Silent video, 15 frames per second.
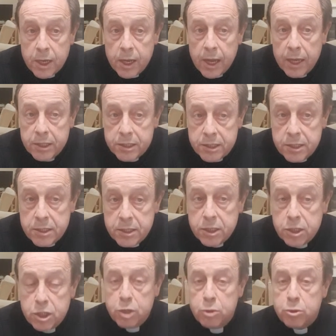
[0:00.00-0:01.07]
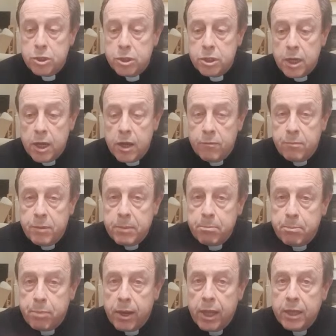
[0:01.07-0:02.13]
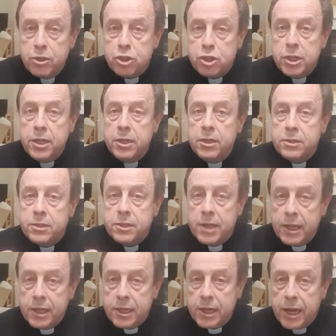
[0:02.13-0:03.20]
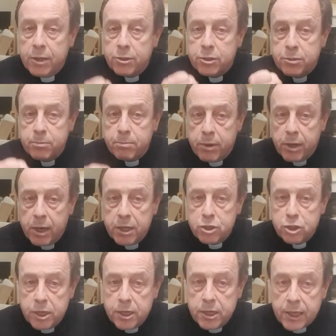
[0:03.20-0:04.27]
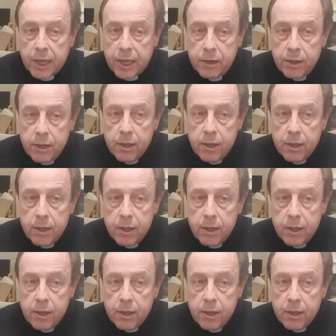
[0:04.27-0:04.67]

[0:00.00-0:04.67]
and its institutions have been plunged in and taken out and plunged in again.